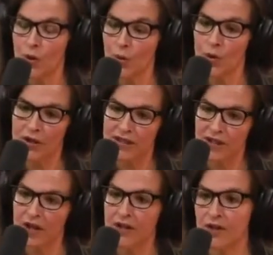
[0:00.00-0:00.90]

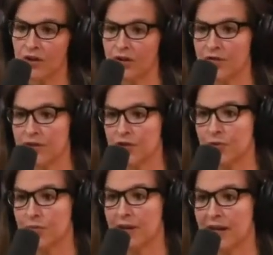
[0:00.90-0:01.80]
working on an
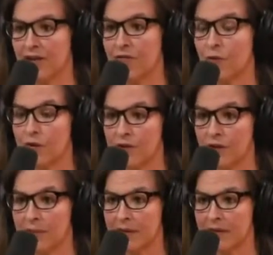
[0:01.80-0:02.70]
artificial brain for
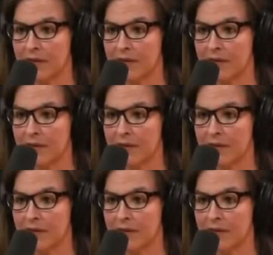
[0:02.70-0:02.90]
DARPA.